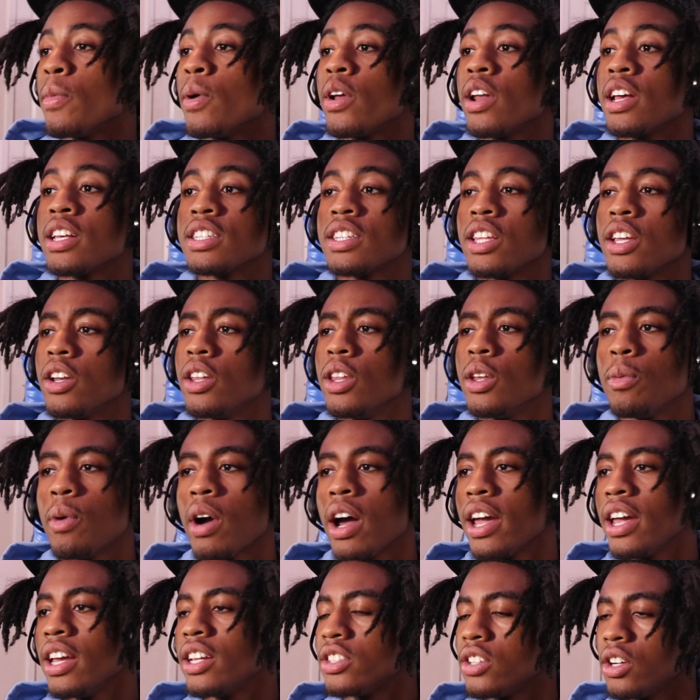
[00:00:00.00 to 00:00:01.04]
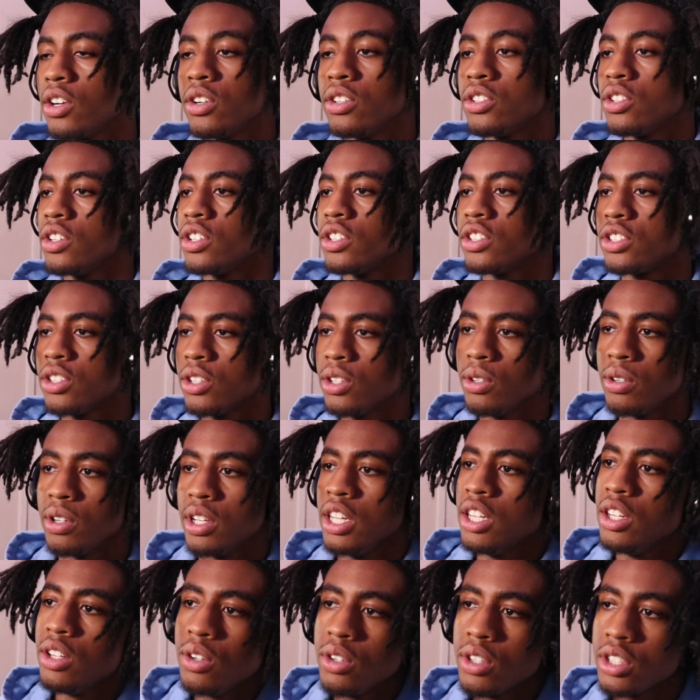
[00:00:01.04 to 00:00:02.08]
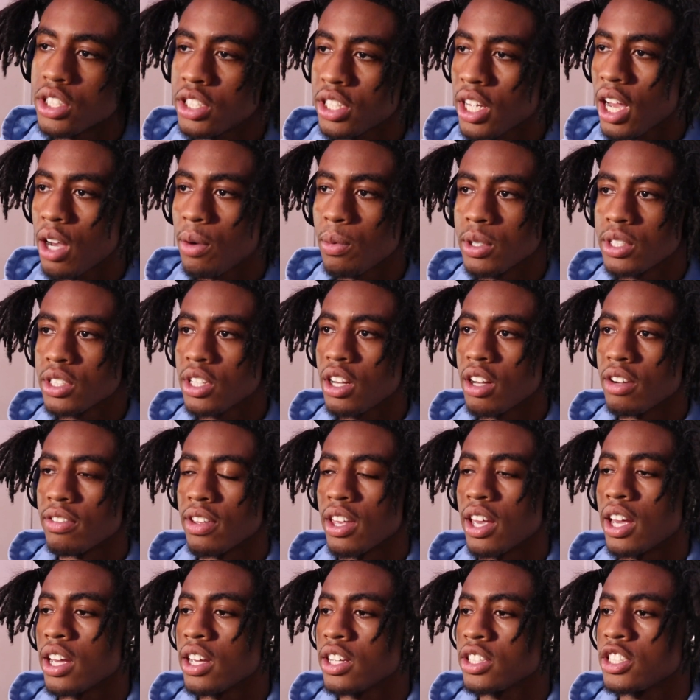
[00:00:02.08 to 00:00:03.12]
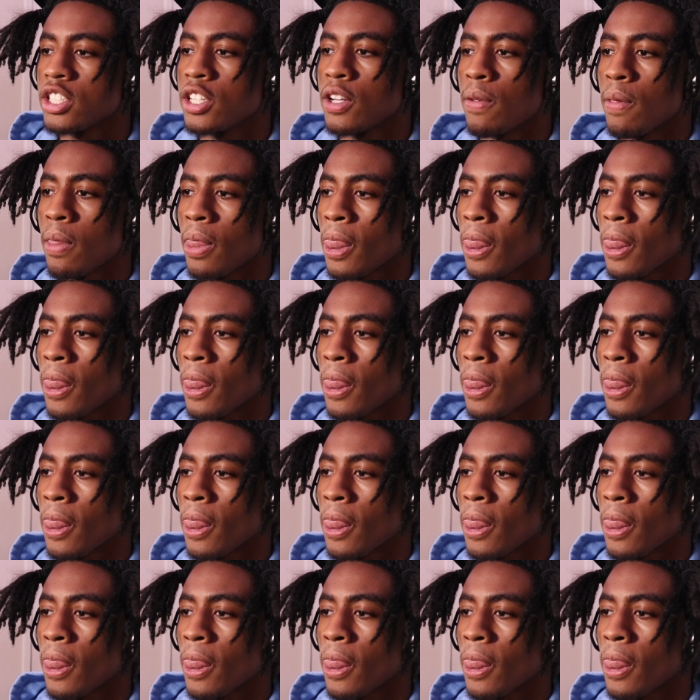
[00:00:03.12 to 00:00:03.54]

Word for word: bro, that's literally why he told you to shoot. He knew the shot was off, Cash.